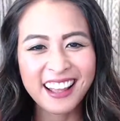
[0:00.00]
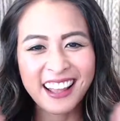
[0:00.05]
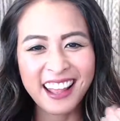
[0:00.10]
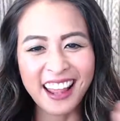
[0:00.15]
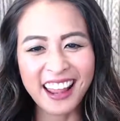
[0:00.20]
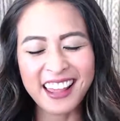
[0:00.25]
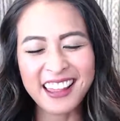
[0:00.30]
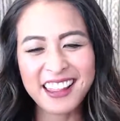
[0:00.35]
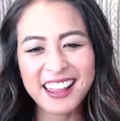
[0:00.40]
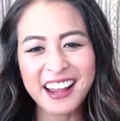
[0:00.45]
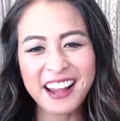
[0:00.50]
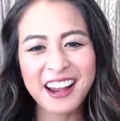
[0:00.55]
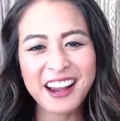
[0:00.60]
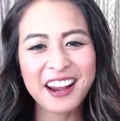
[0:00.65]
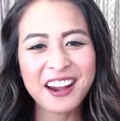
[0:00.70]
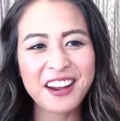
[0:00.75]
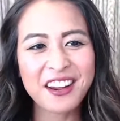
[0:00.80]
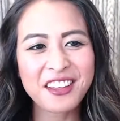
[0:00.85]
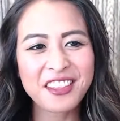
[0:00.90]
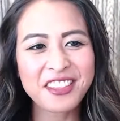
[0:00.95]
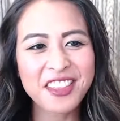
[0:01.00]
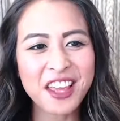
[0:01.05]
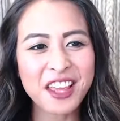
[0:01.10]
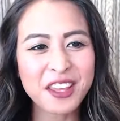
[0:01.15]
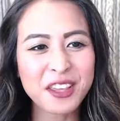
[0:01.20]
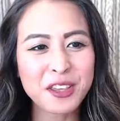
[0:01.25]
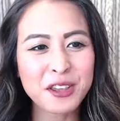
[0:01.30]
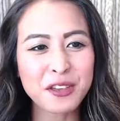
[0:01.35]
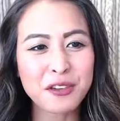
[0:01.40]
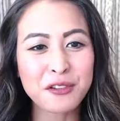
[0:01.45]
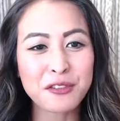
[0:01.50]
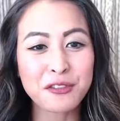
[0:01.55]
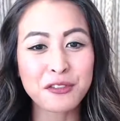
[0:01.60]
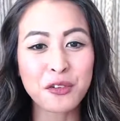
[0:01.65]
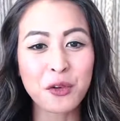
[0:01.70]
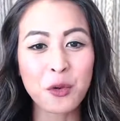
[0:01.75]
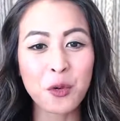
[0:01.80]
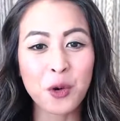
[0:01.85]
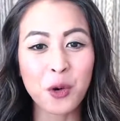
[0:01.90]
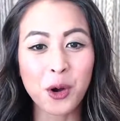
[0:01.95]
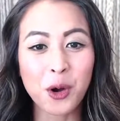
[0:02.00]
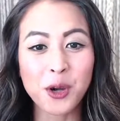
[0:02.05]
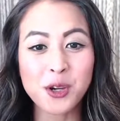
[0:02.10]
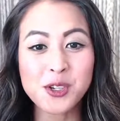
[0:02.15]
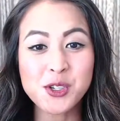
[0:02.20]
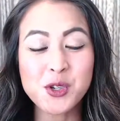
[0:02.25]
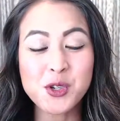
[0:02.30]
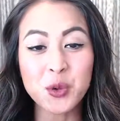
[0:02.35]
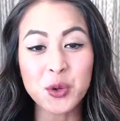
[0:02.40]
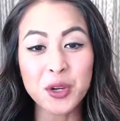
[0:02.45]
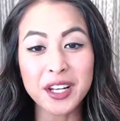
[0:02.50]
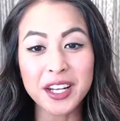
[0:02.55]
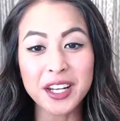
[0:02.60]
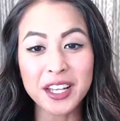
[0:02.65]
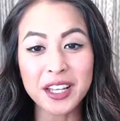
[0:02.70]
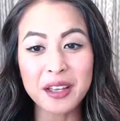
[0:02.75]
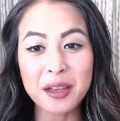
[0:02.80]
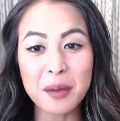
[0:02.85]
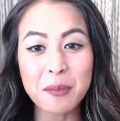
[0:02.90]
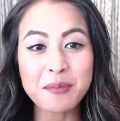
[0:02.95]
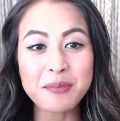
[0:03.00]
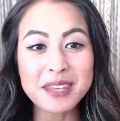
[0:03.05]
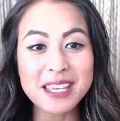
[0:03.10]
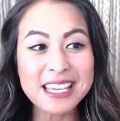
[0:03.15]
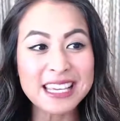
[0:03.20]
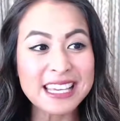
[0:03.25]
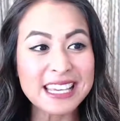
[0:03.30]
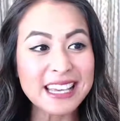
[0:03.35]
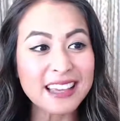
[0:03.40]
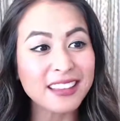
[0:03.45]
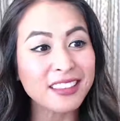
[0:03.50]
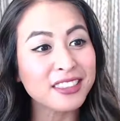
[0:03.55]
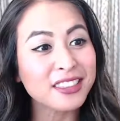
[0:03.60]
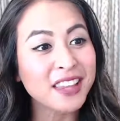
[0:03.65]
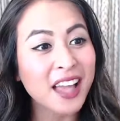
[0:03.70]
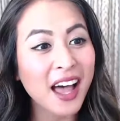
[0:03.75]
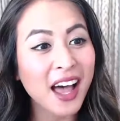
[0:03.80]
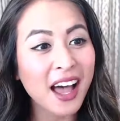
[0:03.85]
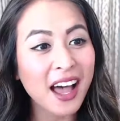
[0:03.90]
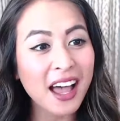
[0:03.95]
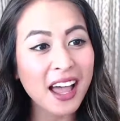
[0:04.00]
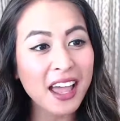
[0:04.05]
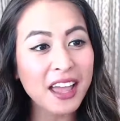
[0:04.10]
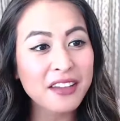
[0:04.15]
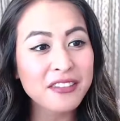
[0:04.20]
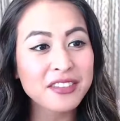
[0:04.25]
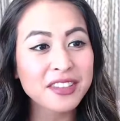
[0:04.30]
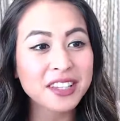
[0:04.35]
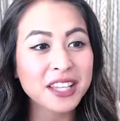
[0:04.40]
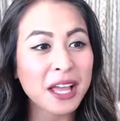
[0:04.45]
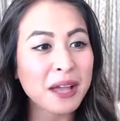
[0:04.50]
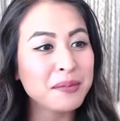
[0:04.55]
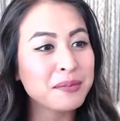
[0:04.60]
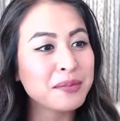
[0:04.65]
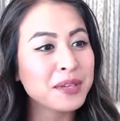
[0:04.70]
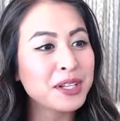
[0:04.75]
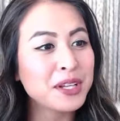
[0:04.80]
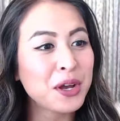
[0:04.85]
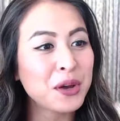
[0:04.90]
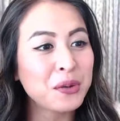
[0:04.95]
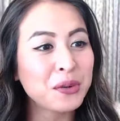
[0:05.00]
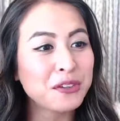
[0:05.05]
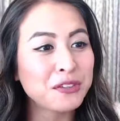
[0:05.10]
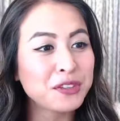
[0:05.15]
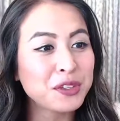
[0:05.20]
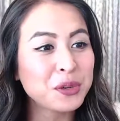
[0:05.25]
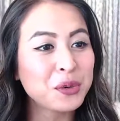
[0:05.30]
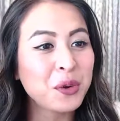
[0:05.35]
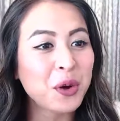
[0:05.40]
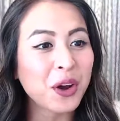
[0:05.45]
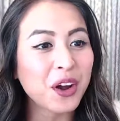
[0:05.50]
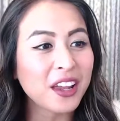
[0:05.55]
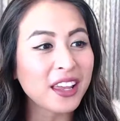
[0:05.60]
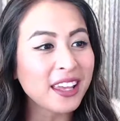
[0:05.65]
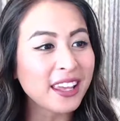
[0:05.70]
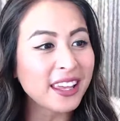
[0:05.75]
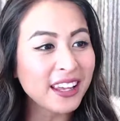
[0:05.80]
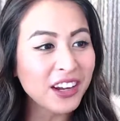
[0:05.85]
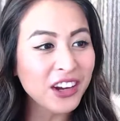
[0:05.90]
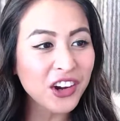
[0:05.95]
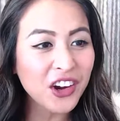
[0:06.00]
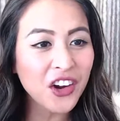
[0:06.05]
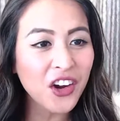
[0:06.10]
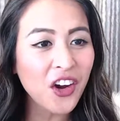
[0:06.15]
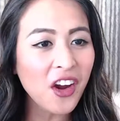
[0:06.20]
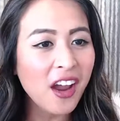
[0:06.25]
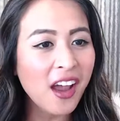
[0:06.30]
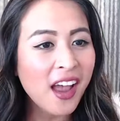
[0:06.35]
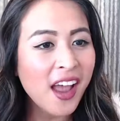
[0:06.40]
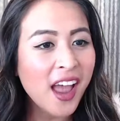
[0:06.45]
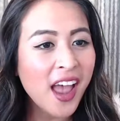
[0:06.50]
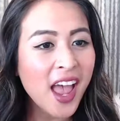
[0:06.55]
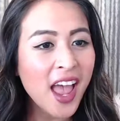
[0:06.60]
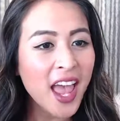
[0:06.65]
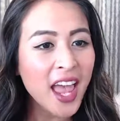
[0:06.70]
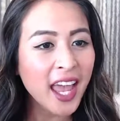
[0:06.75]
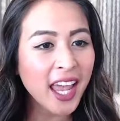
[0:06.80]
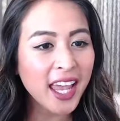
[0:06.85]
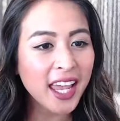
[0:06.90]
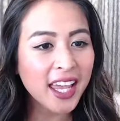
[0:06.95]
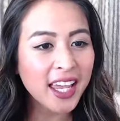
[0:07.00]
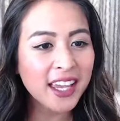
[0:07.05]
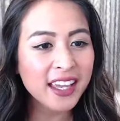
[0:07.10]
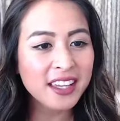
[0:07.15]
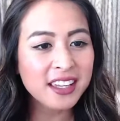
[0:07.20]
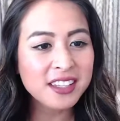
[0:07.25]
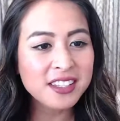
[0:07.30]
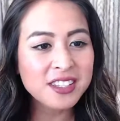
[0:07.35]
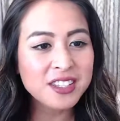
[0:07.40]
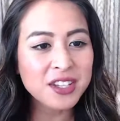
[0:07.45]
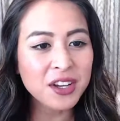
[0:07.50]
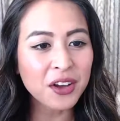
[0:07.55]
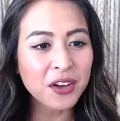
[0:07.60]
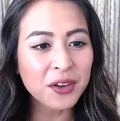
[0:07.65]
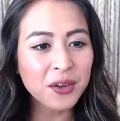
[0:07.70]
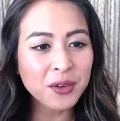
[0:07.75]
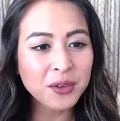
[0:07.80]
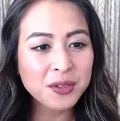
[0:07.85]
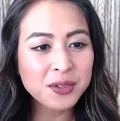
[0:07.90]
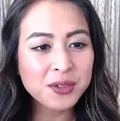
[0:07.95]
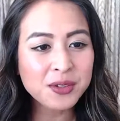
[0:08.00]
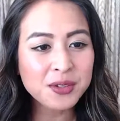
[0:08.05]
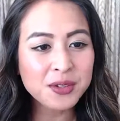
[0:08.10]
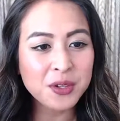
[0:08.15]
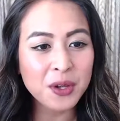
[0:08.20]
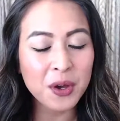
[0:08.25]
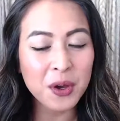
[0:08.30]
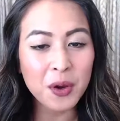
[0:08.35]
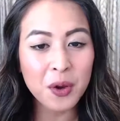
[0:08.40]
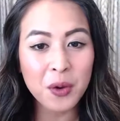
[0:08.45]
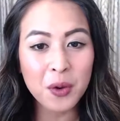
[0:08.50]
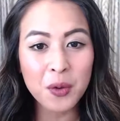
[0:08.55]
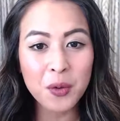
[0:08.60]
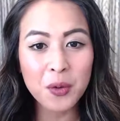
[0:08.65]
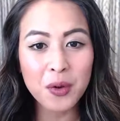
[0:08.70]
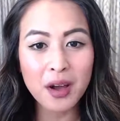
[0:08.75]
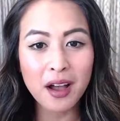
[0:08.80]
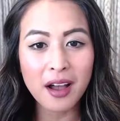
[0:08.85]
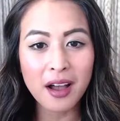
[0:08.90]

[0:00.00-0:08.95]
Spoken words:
Hey there, thank you for joining me live. Let me know if you are here. And also,